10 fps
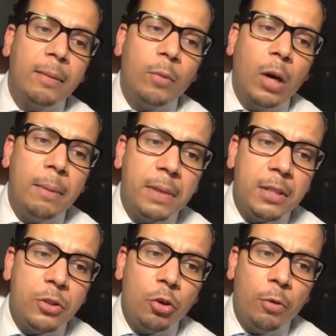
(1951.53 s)
Muhammad
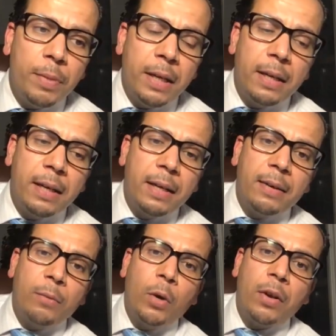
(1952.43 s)

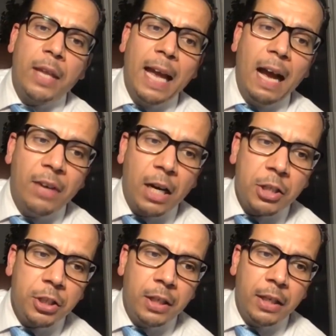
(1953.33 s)
al-Zu'bi, where they have
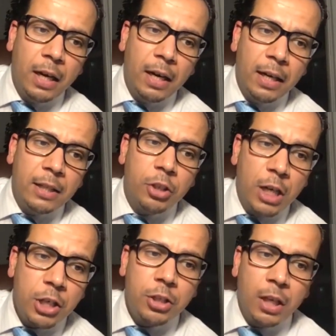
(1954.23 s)
actually
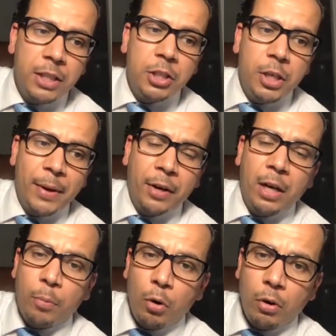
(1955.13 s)
international ACGME
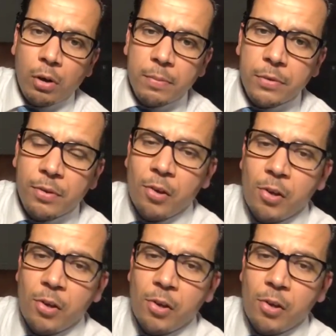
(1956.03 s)
accredited programs.